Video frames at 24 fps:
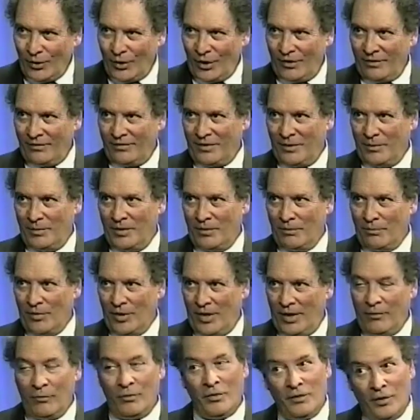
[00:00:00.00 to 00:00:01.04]
learned from the
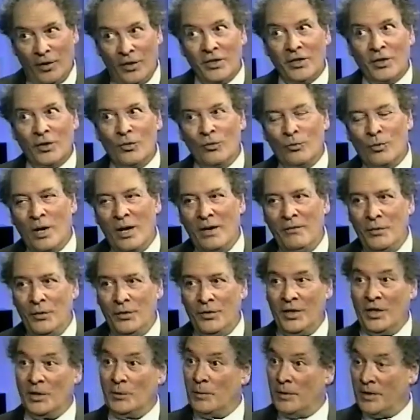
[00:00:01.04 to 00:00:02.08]
brain, we've learned quite a few
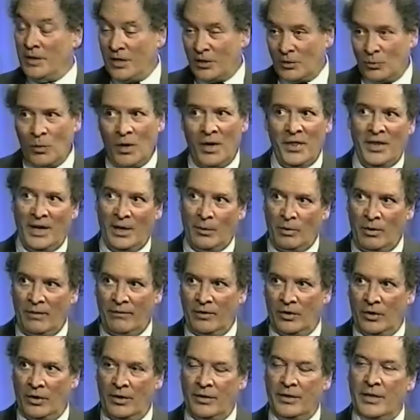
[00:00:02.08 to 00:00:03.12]
things, but there's one thing
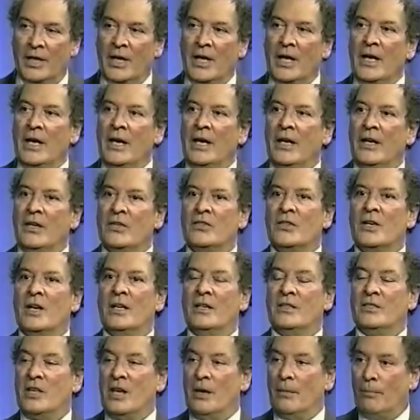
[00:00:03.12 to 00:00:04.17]
we've learned is,
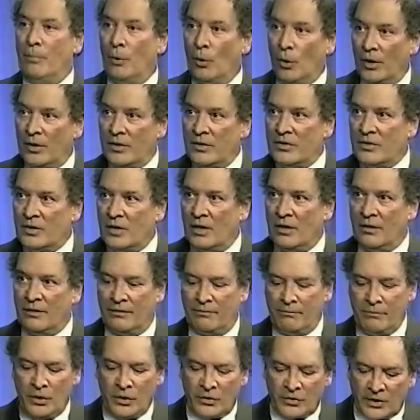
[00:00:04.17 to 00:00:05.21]
is the importance of
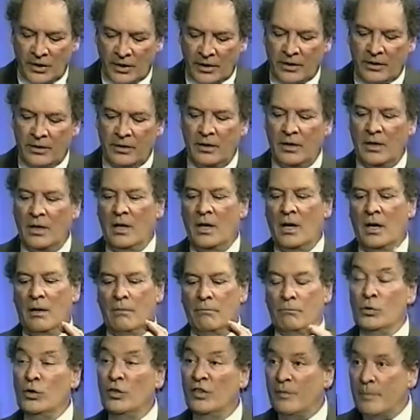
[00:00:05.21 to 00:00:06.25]
music,
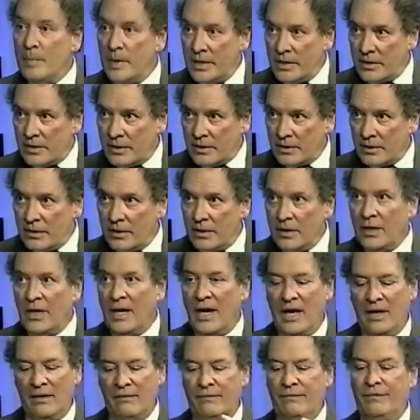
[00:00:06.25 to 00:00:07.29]
movement,
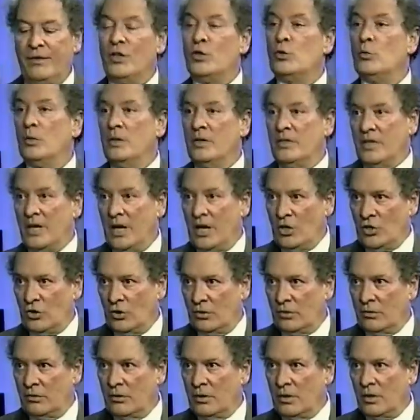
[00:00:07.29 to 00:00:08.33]
and
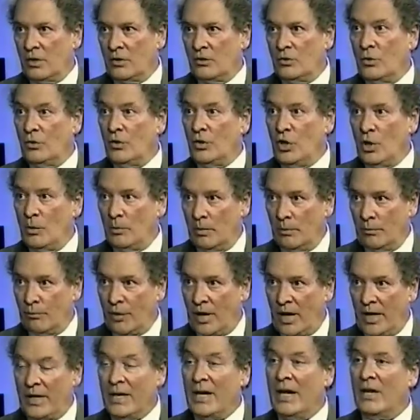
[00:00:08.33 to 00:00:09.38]
visualization uh, to the human
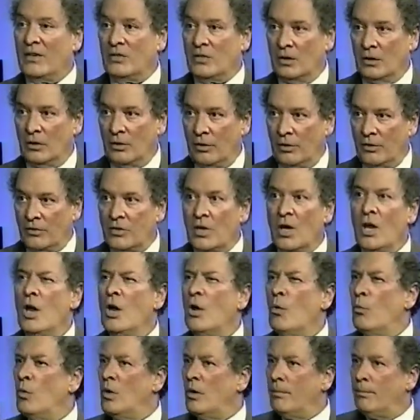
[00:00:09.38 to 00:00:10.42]
brain as it learns.
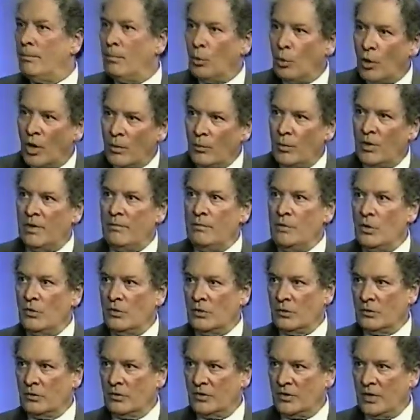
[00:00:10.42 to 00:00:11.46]
We're born with a
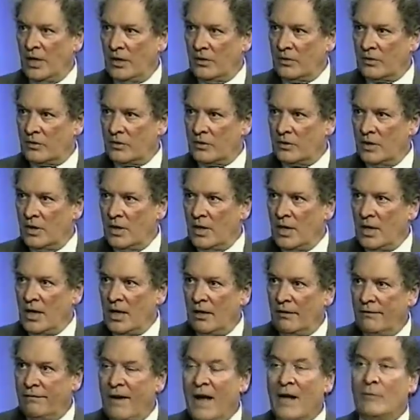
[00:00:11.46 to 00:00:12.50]
musical sense.
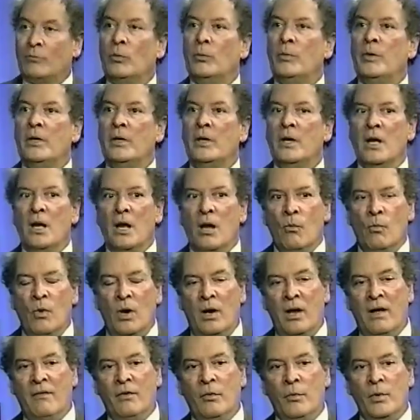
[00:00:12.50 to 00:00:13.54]
In fact, when we,
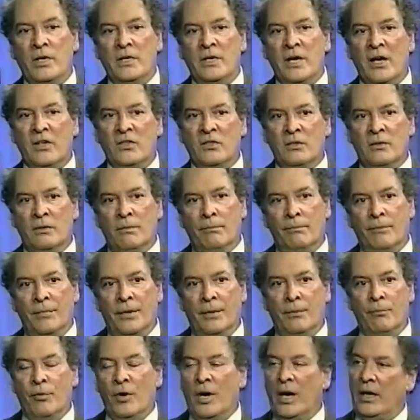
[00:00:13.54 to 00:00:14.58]
whenever we test the,
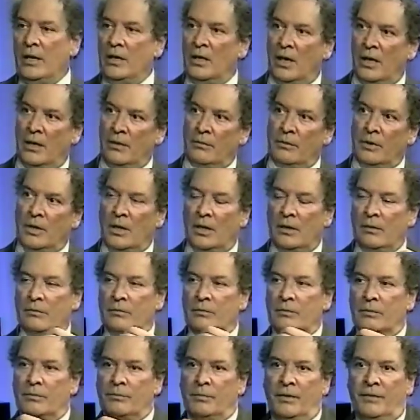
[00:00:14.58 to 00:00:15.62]
the brain on,
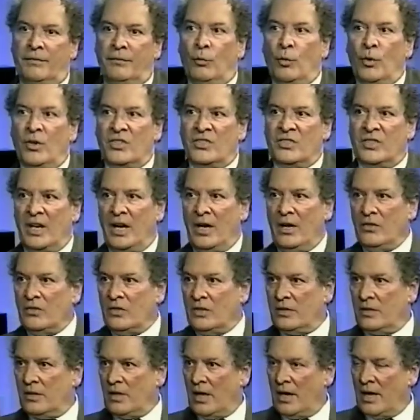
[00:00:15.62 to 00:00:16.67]
on before it sings
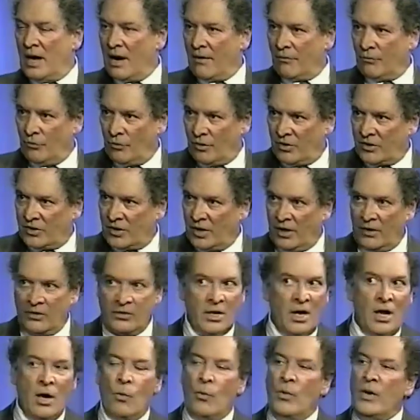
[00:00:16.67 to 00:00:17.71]
and, and after it sings,
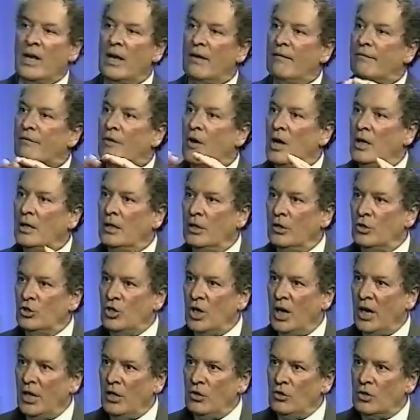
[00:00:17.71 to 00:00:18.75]
we get very little
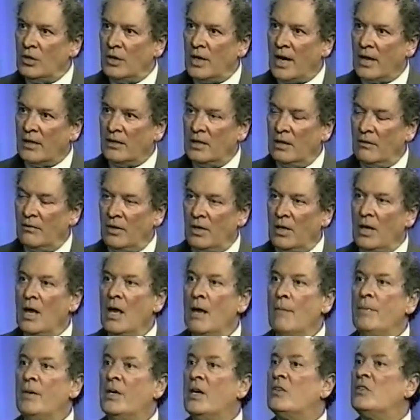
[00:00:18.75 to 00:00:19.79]
change in activity
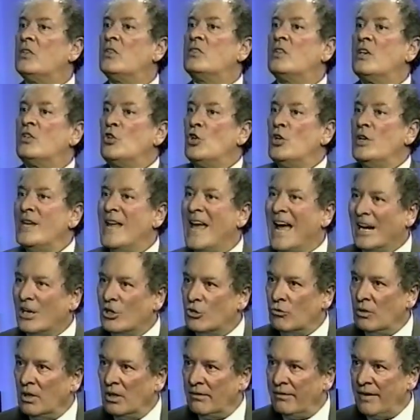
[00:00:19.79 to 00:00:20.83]
because it's such a
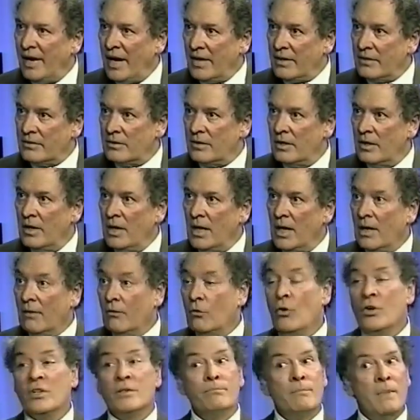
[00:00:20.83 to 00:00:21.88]
natural event. And
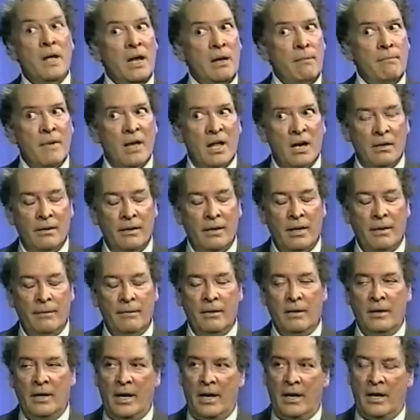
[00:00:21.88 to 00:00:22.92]
of course, many man,
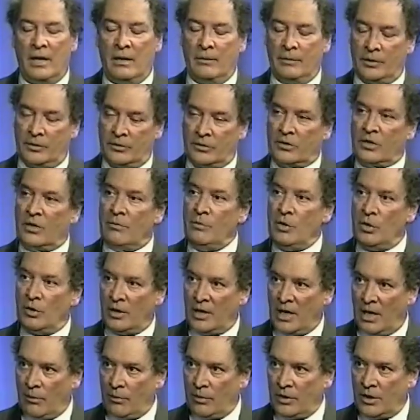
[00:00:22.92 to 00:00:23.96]
uh, animals
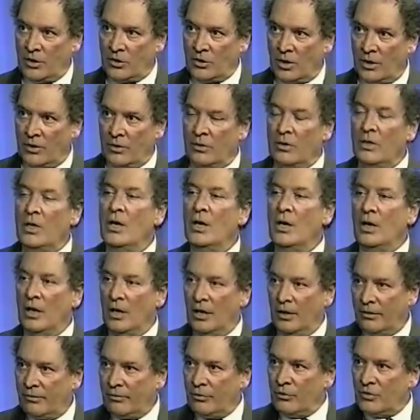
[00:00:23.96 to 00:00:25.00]
communicate with each other
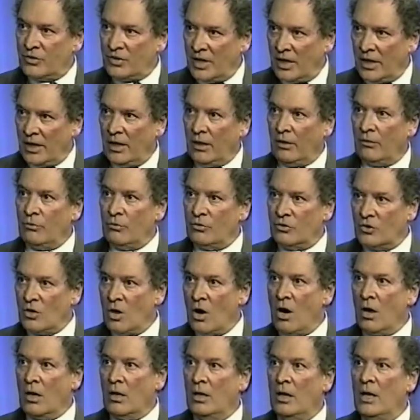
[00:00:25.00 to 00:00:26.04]
uh, through singing, through
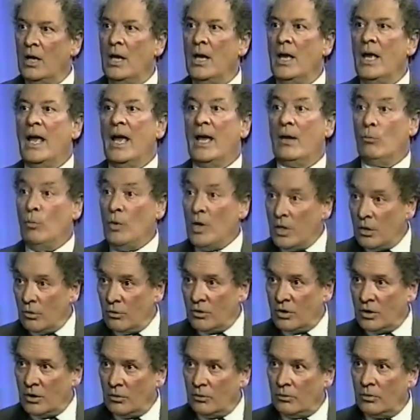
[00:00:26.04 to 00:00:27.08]
song, and we do
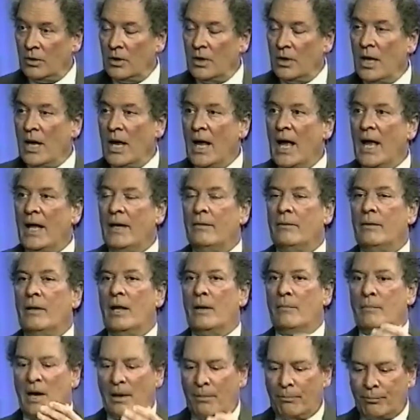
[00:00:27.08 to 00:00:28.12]
too. And,
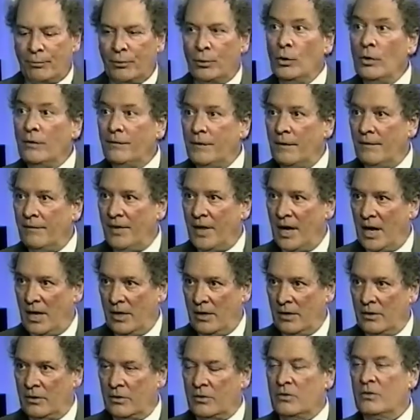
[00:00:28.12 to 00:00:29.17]
and my proof of that
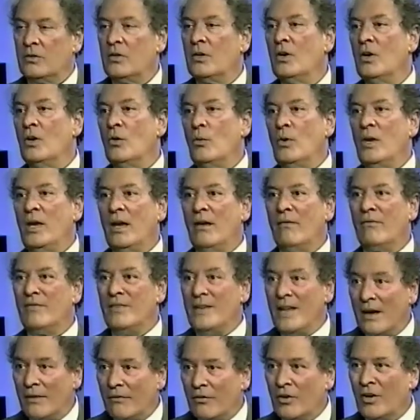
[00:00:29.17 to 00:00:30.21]
is we have
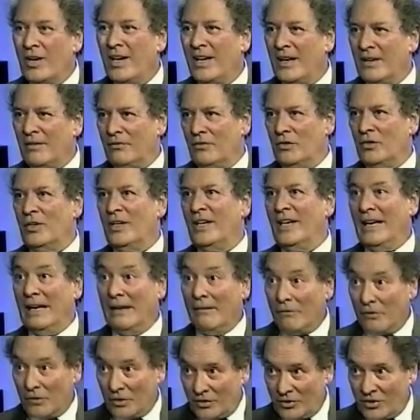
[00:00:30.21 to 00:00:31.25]
never, ever,
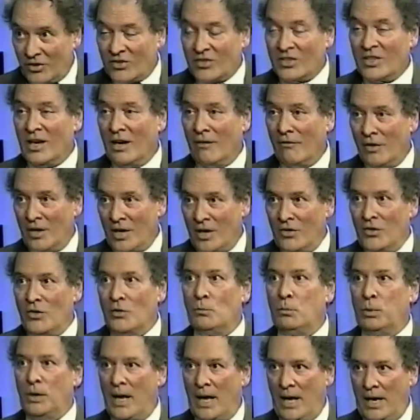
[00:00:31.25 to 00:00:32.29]
ever discovered on this
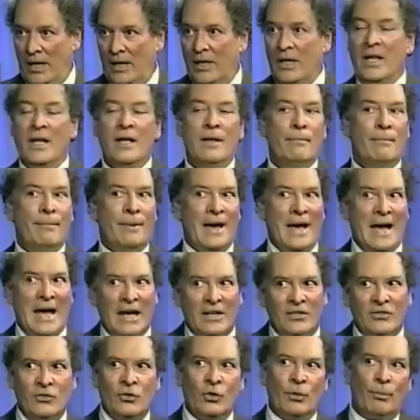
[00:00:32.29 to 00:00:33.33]
planet,
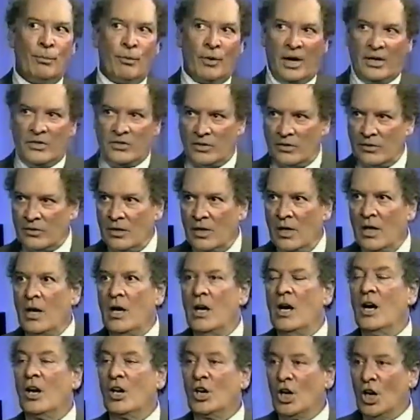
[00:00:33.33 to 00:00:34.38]
past or present,
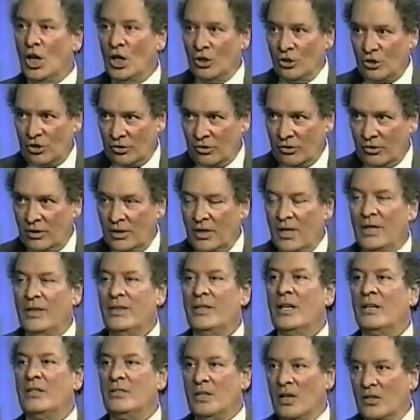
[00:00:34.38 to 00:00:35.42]
a culture
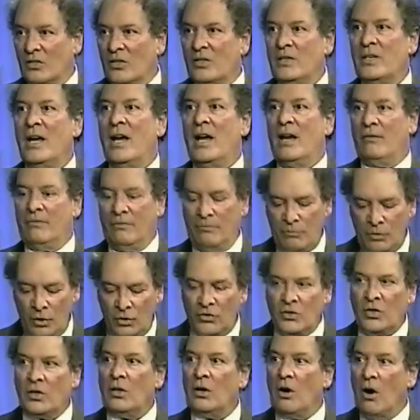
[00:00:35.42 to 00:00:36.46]
that doesn't have
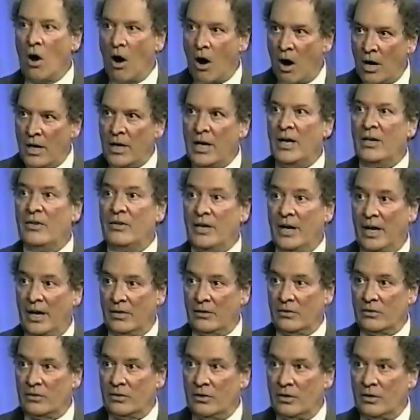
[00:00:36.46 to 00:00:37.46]
music, art, and dance.